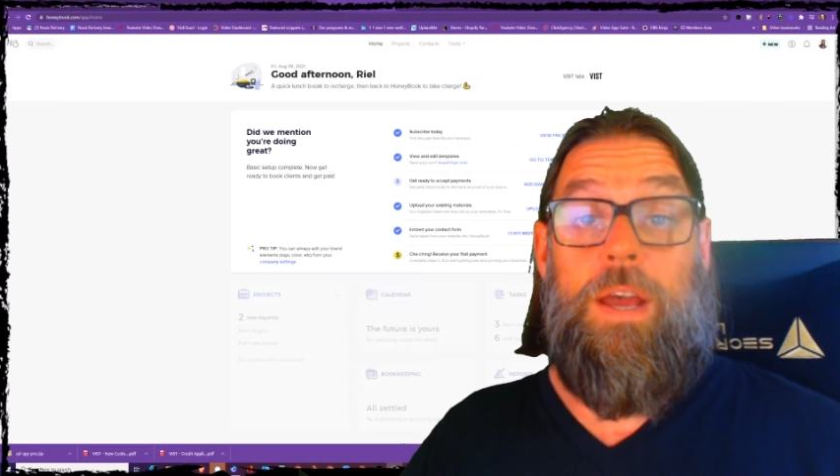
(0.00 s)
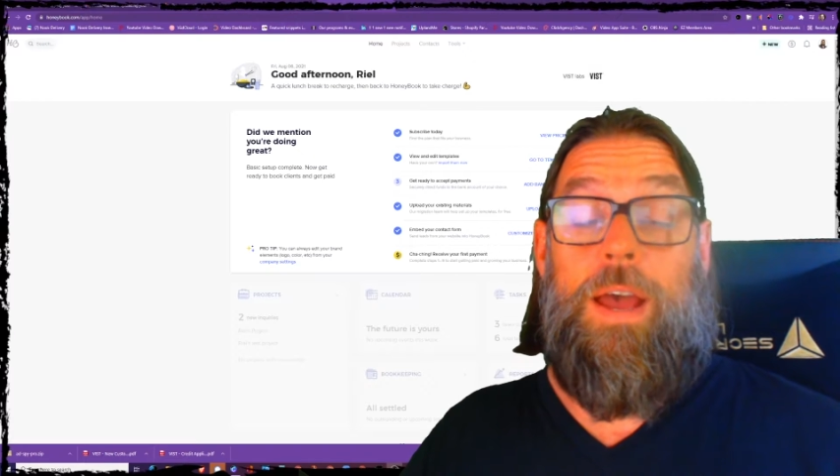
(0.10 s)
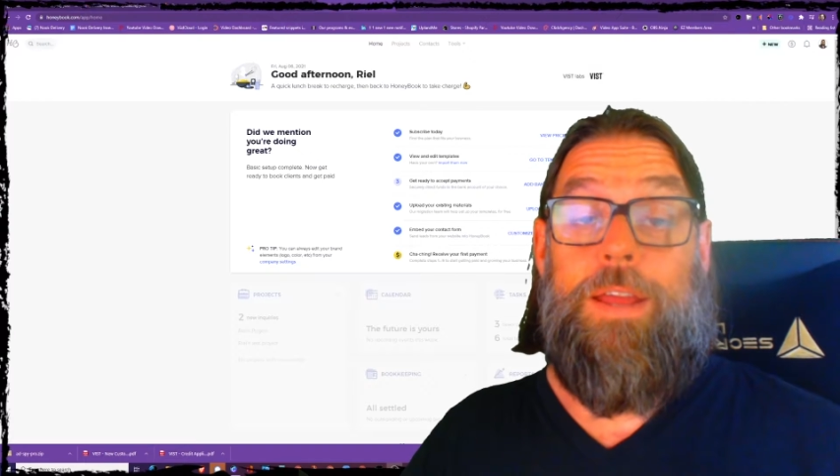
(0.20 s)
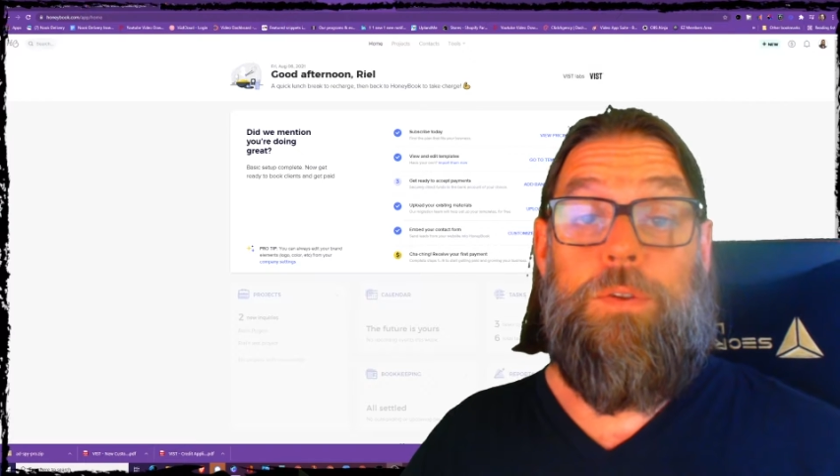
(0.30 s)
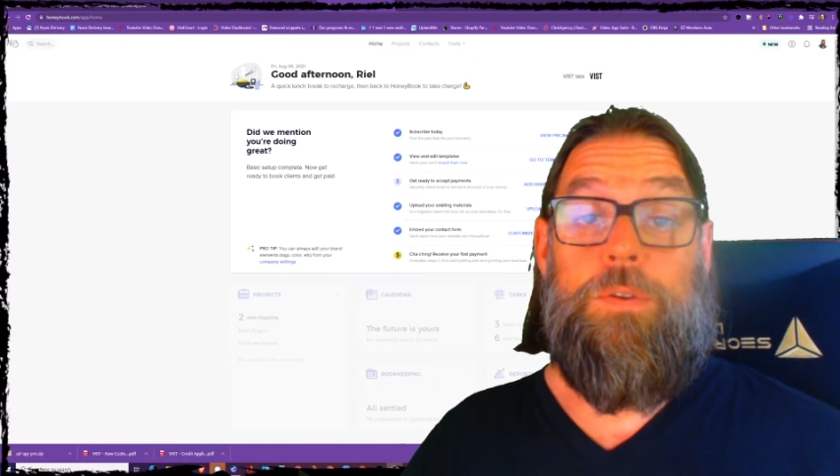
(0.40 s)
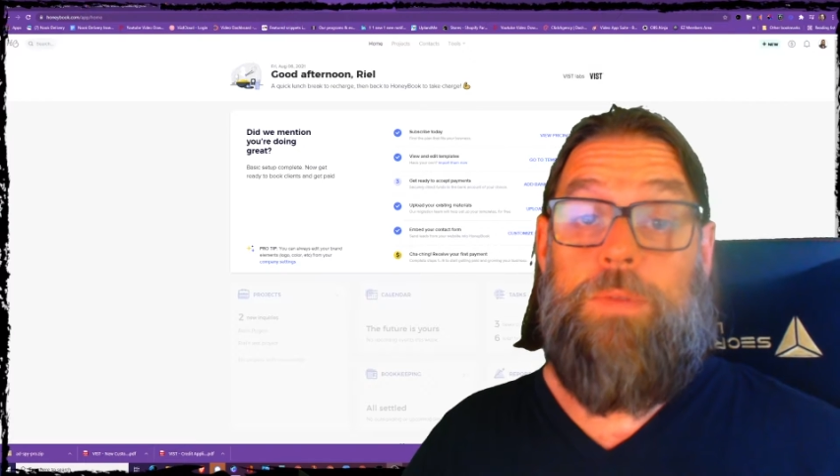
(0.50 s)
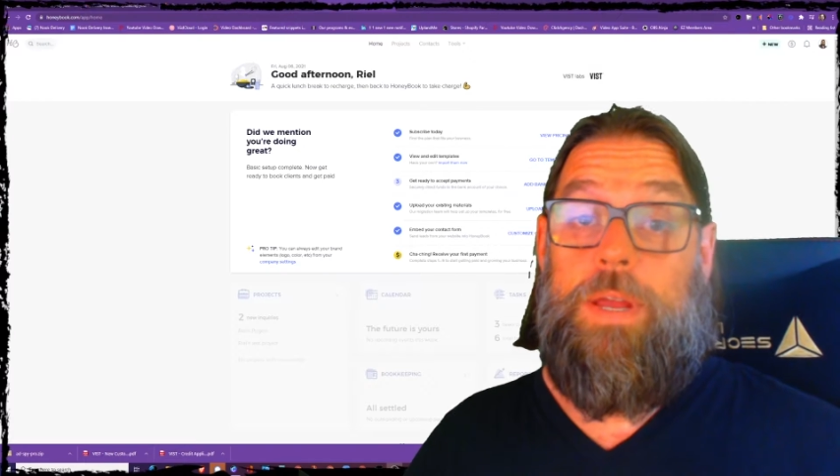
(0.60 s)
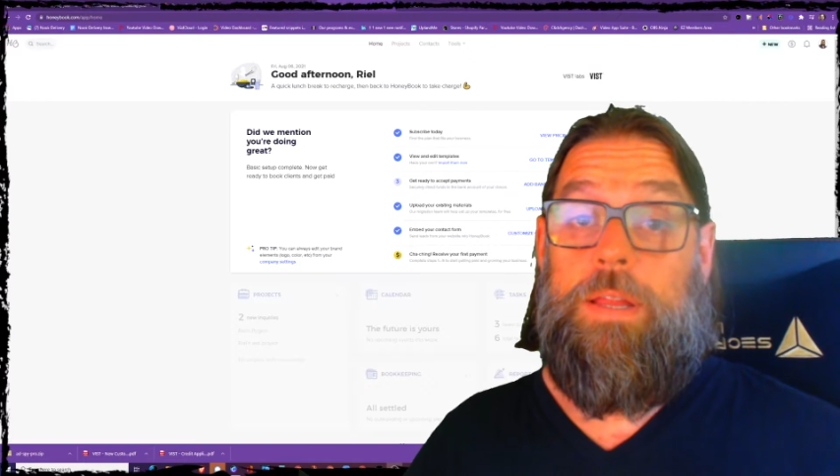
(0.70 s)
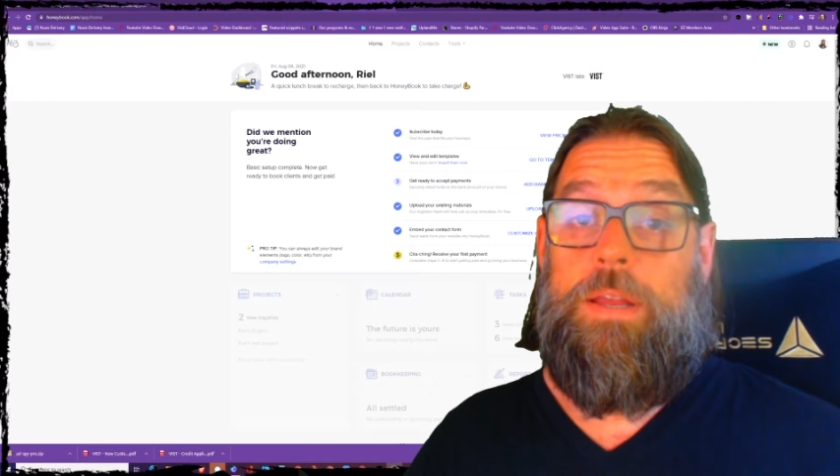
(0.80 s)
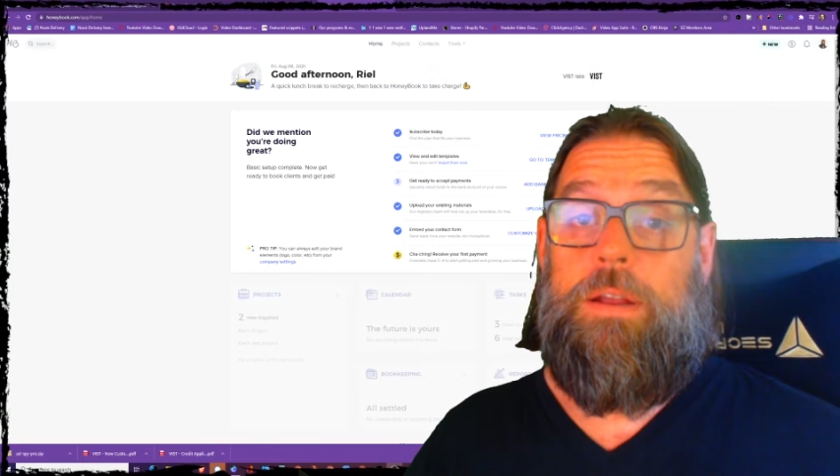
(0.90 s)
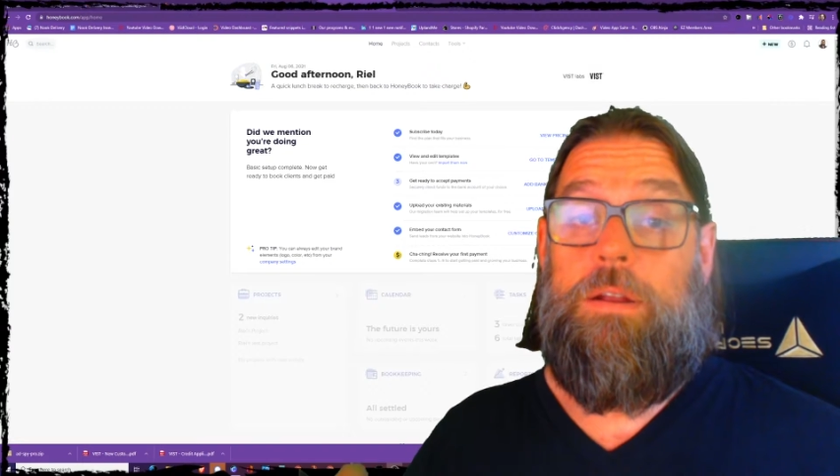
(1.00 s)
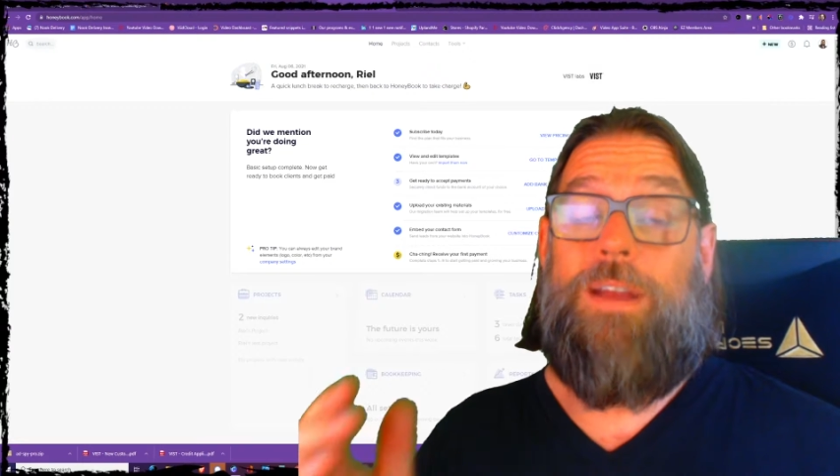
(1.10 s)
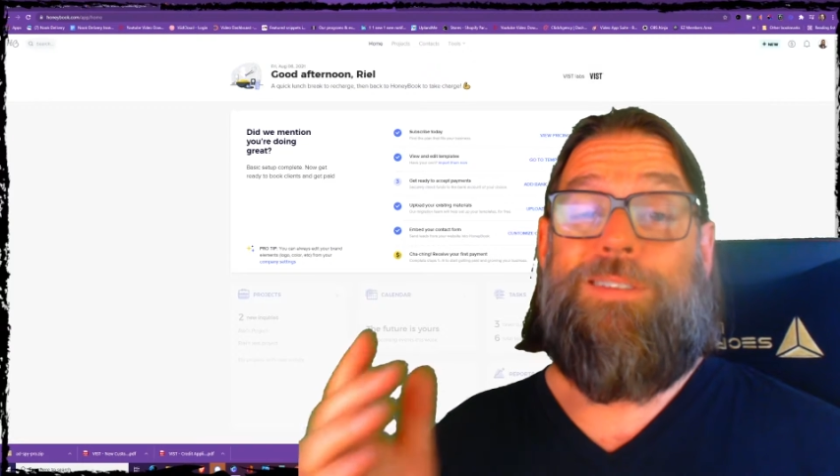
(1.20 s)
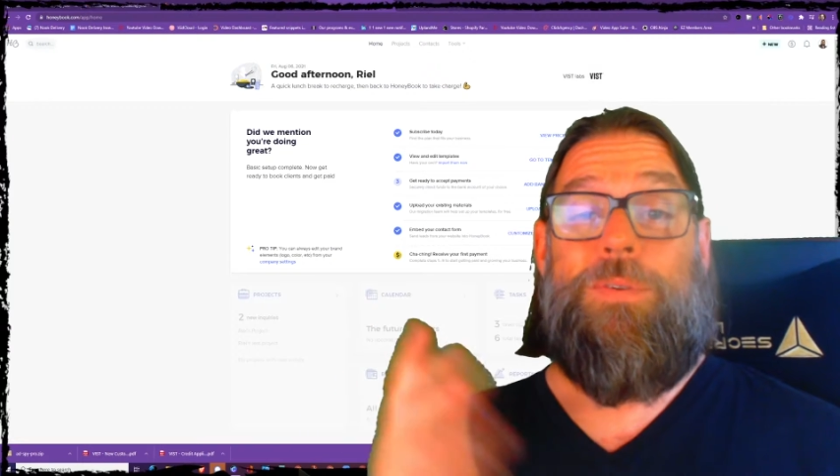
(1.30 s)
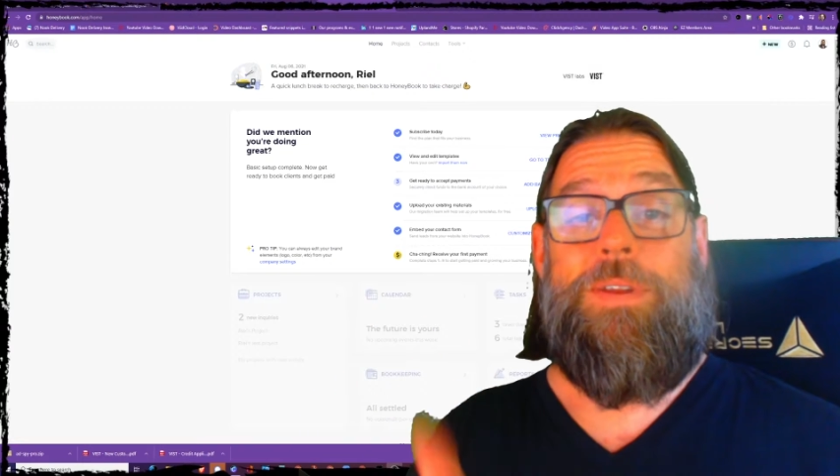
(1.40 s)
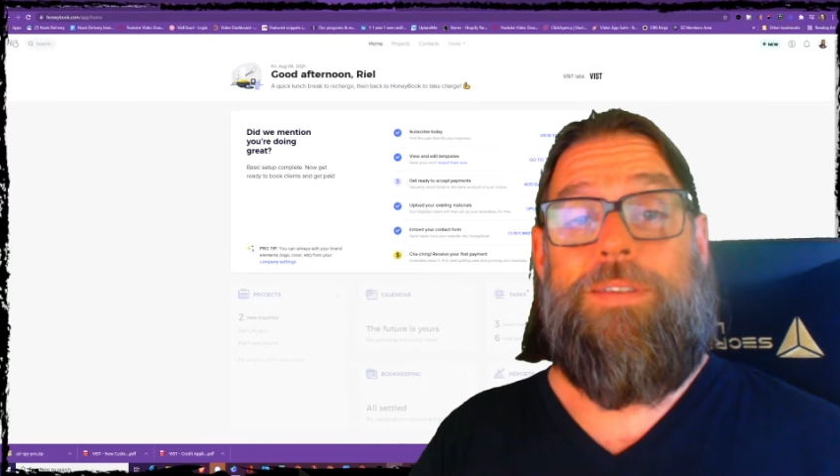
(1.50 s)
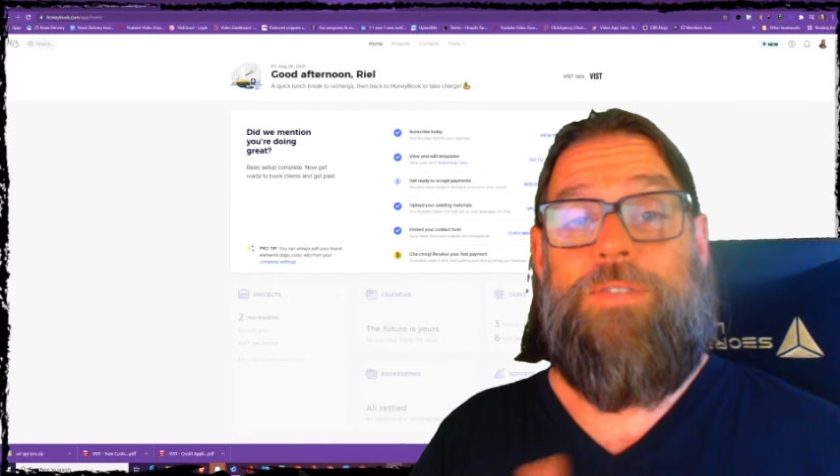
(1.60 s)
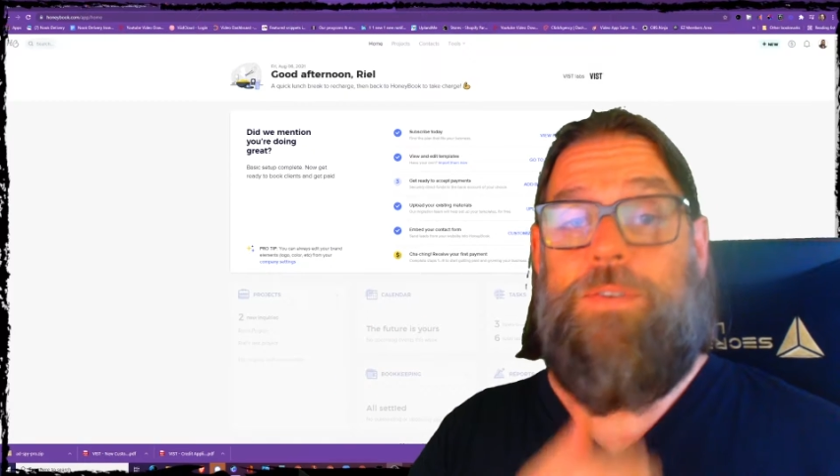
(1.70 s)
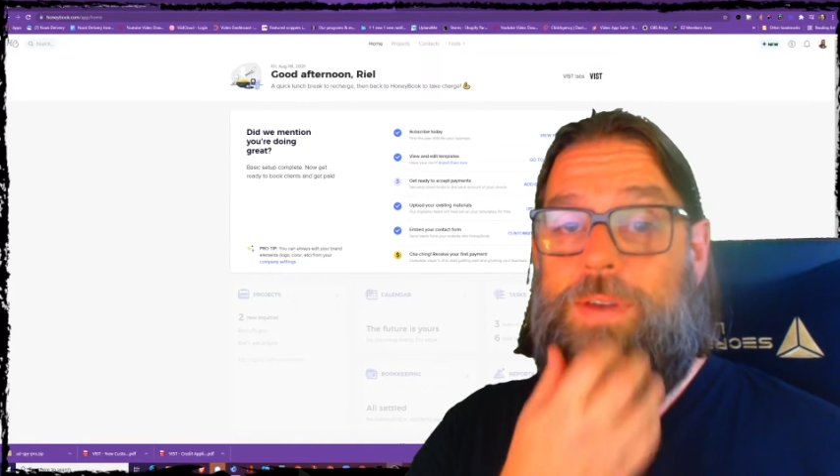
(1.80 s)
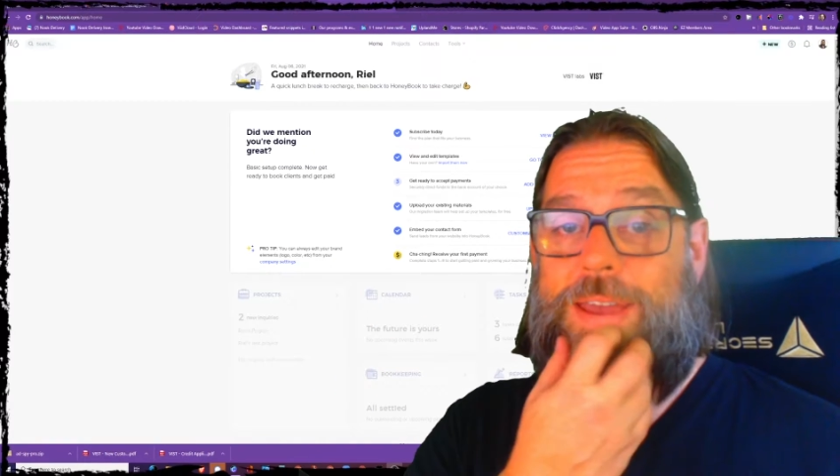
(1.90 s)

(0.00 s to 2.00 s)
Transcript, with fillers: How you doing, Riel? Here, I just want to give you